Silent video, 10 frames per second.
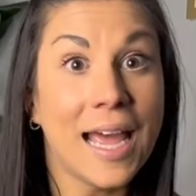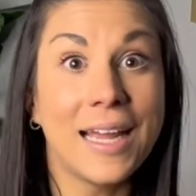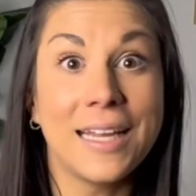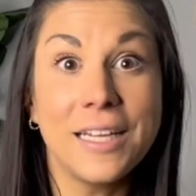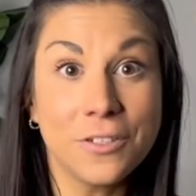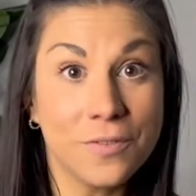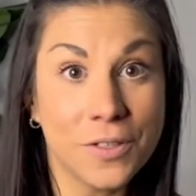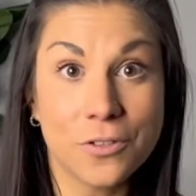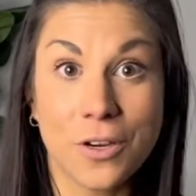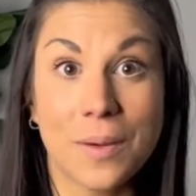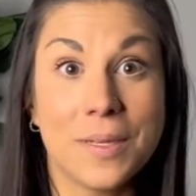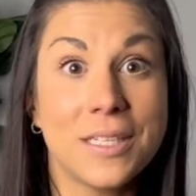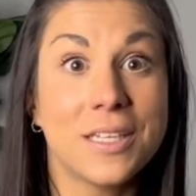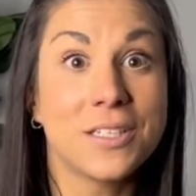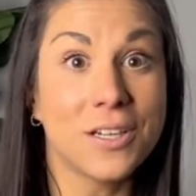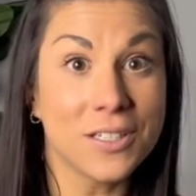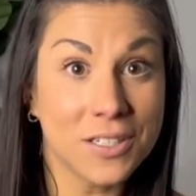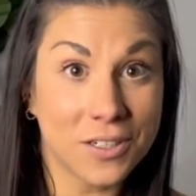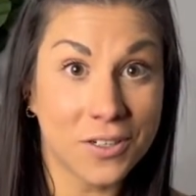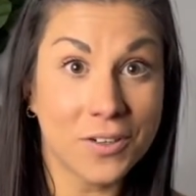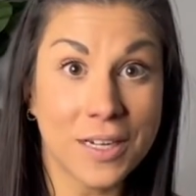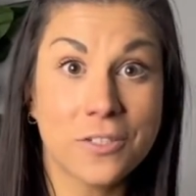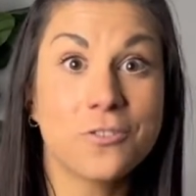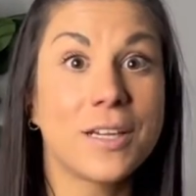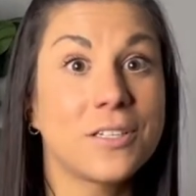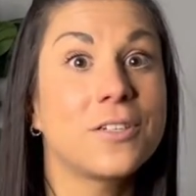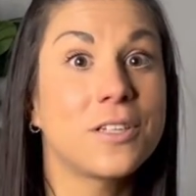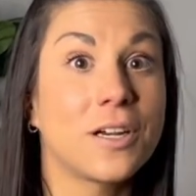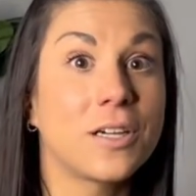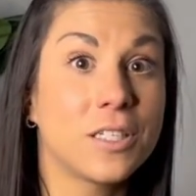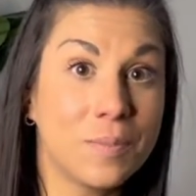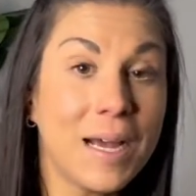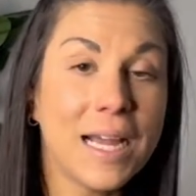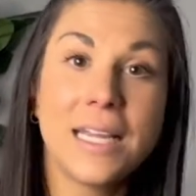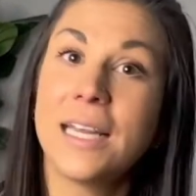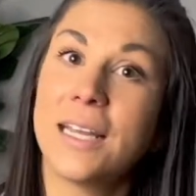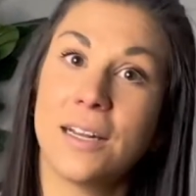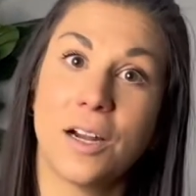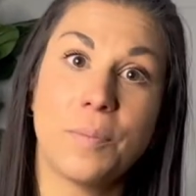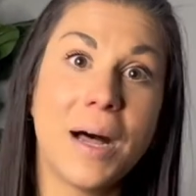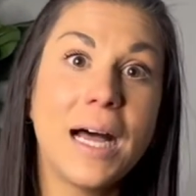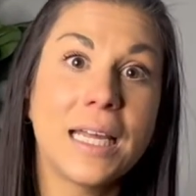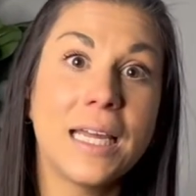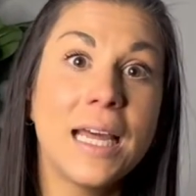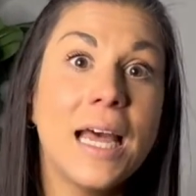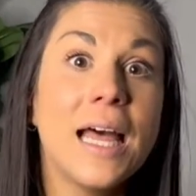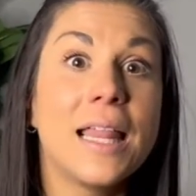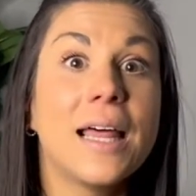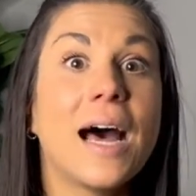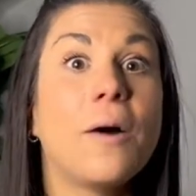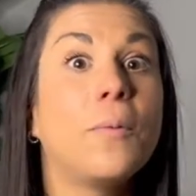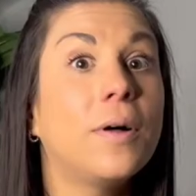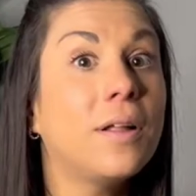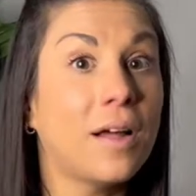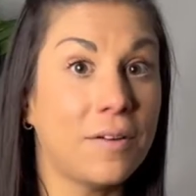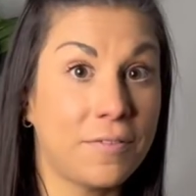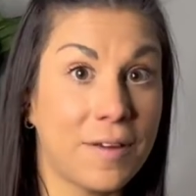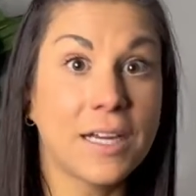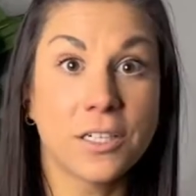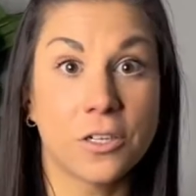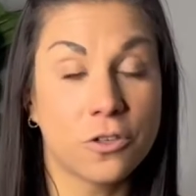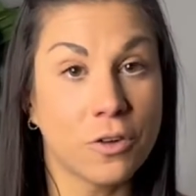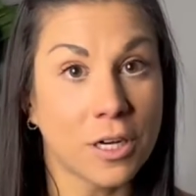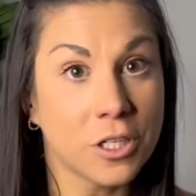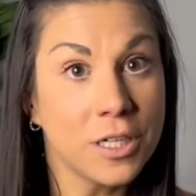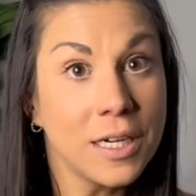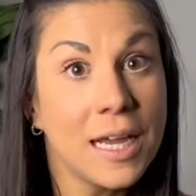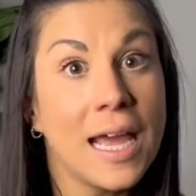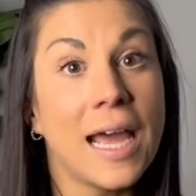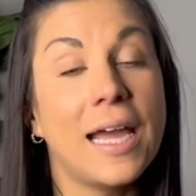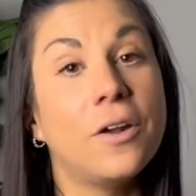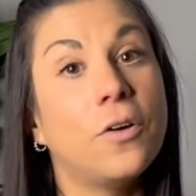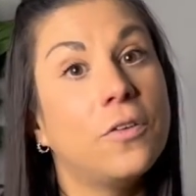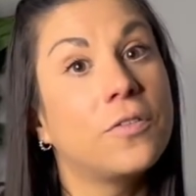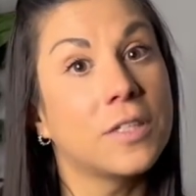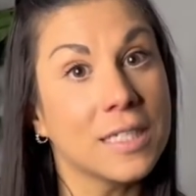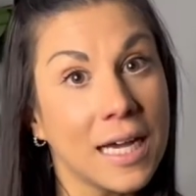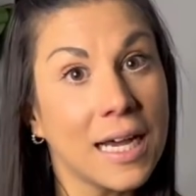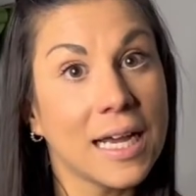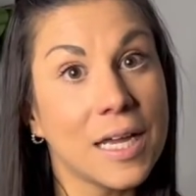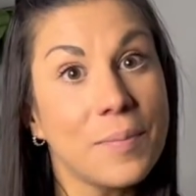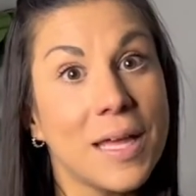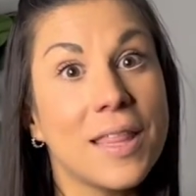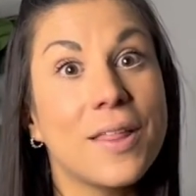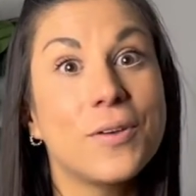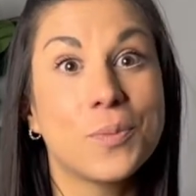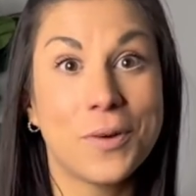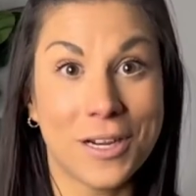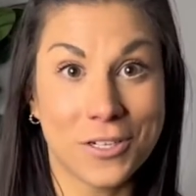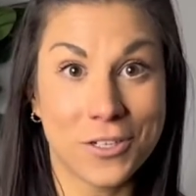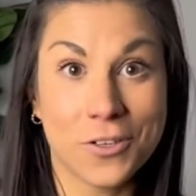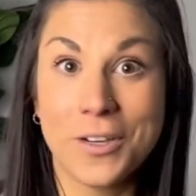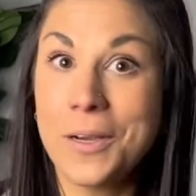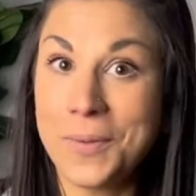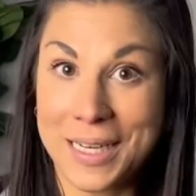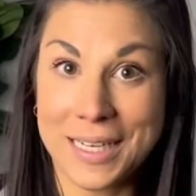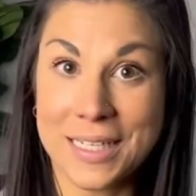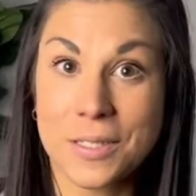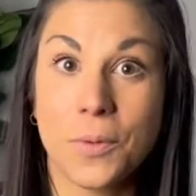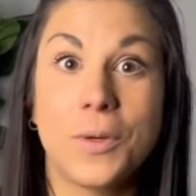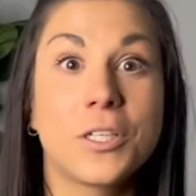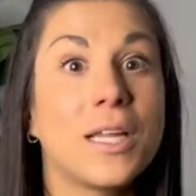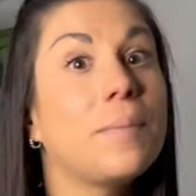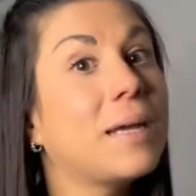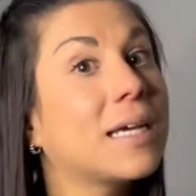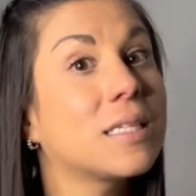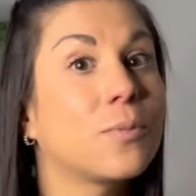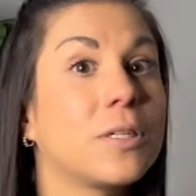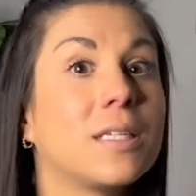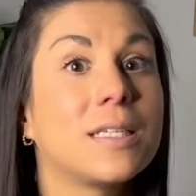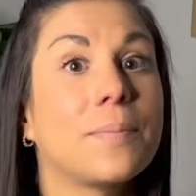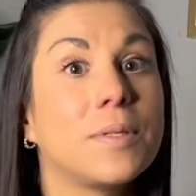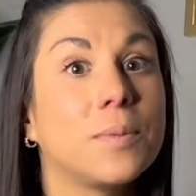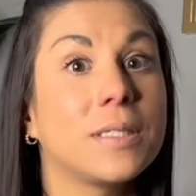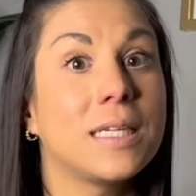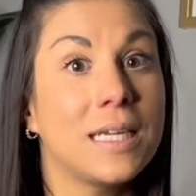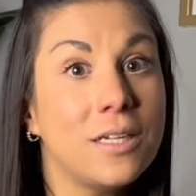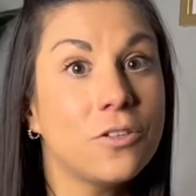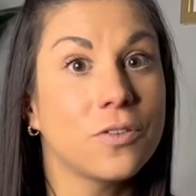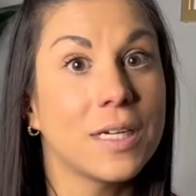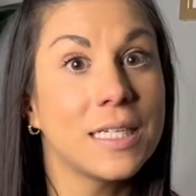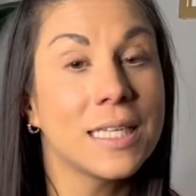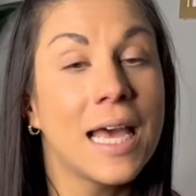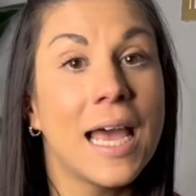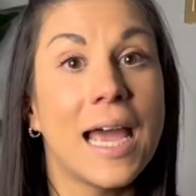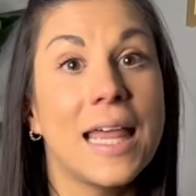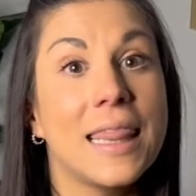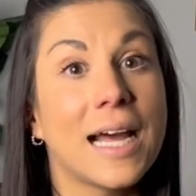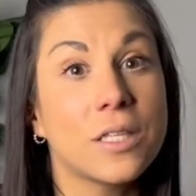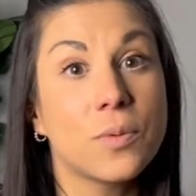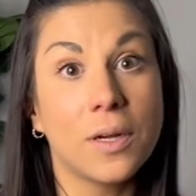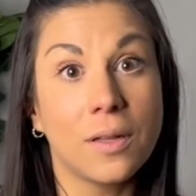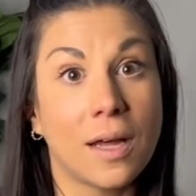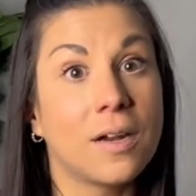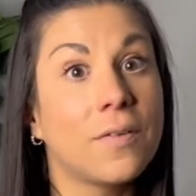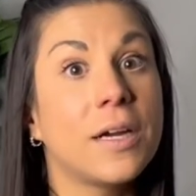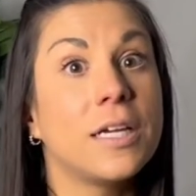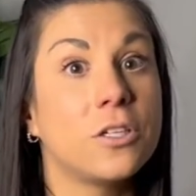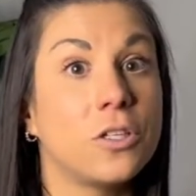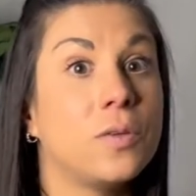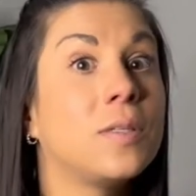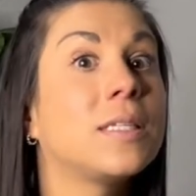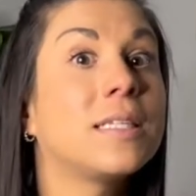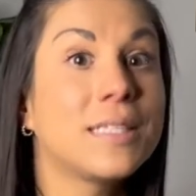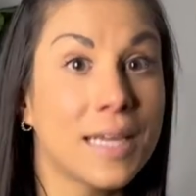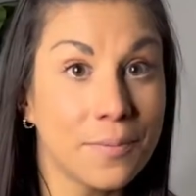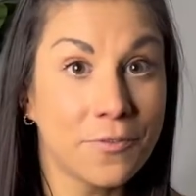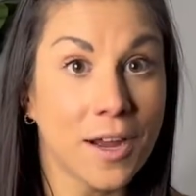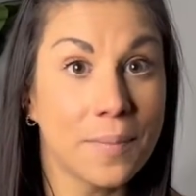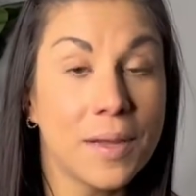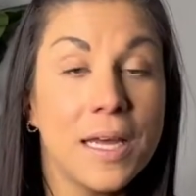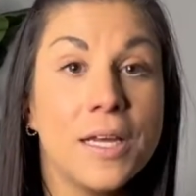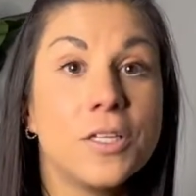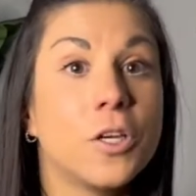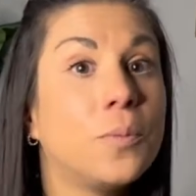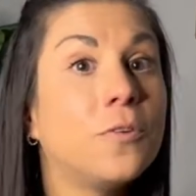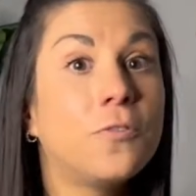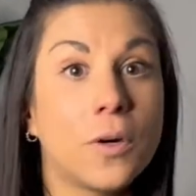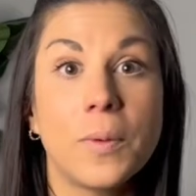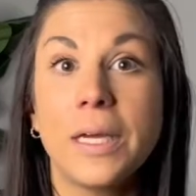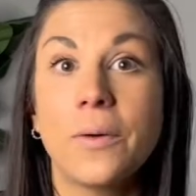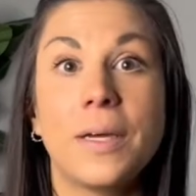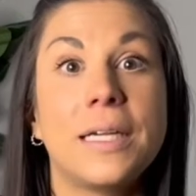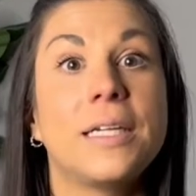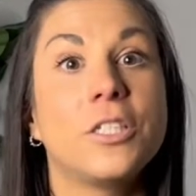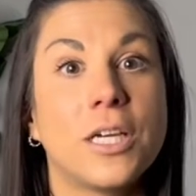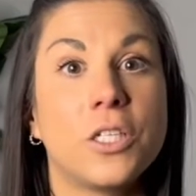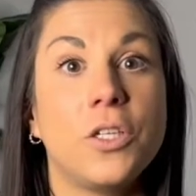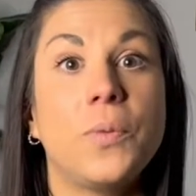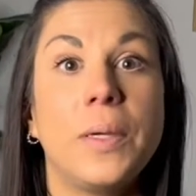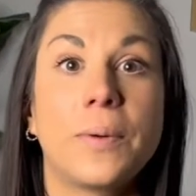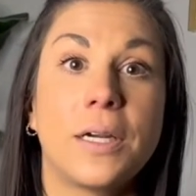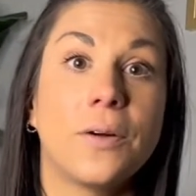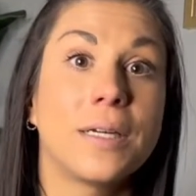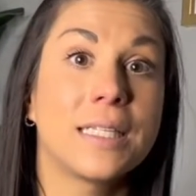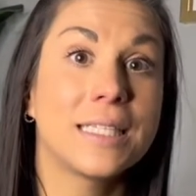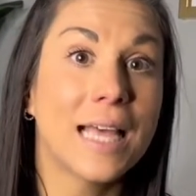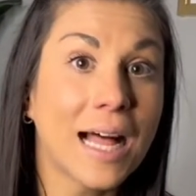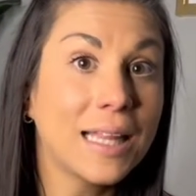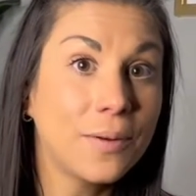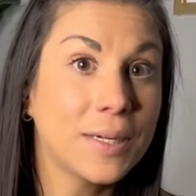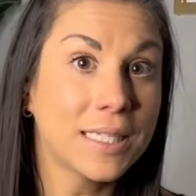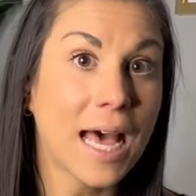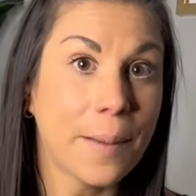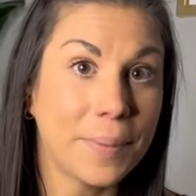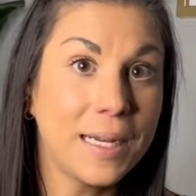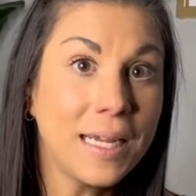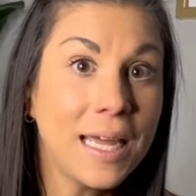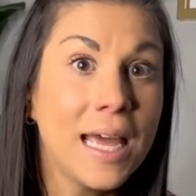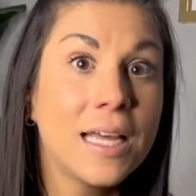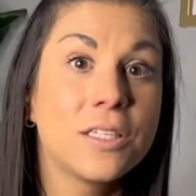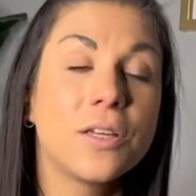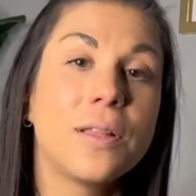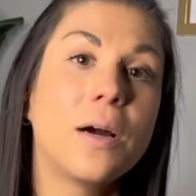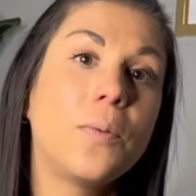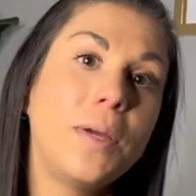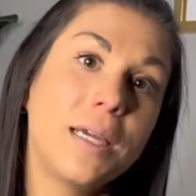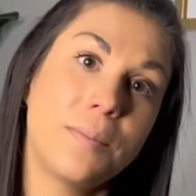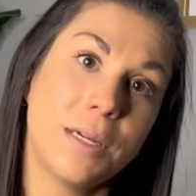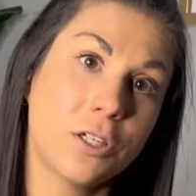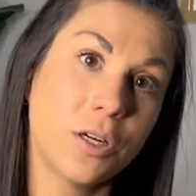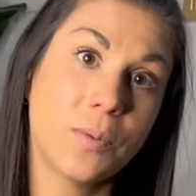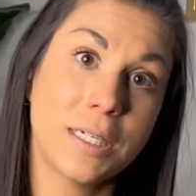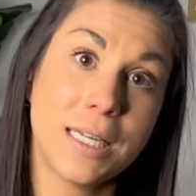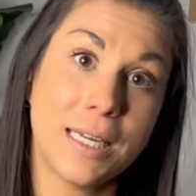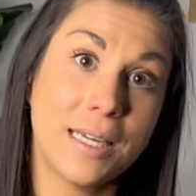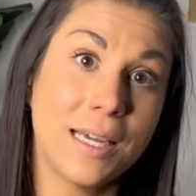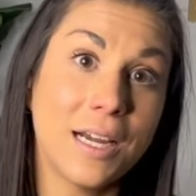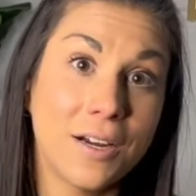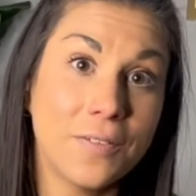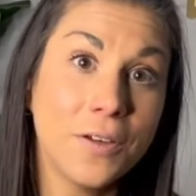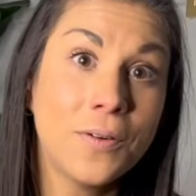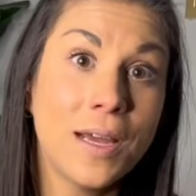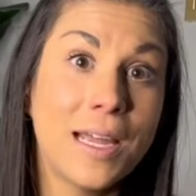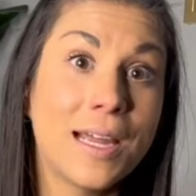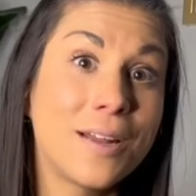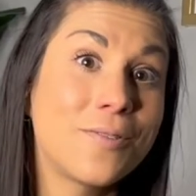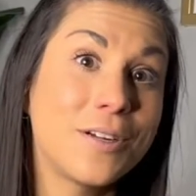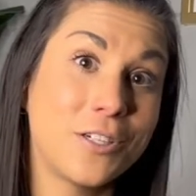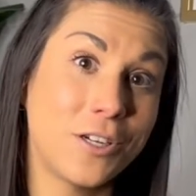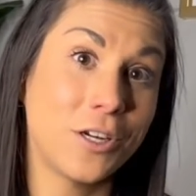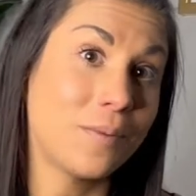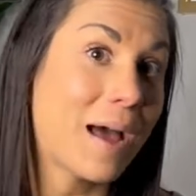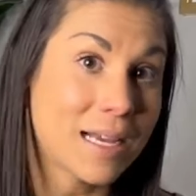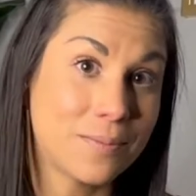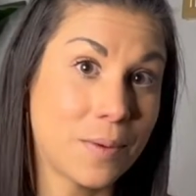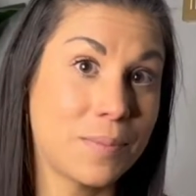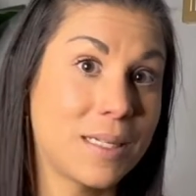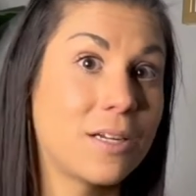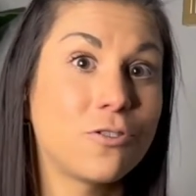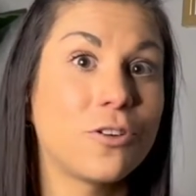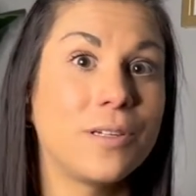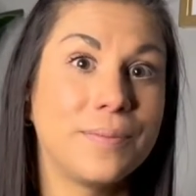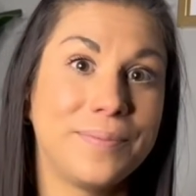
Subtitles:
And each of those traumas start to create stressors on our spine and in our body that will affect our structure. And over time, those pressures create weakness, which then make us more susceptible to injuries. And that's where a lot of our issues stem from. So before we go in and adjust you, we want to know exactly what's happening so that we can make sure we're taking care of you and reaching your maximum potential.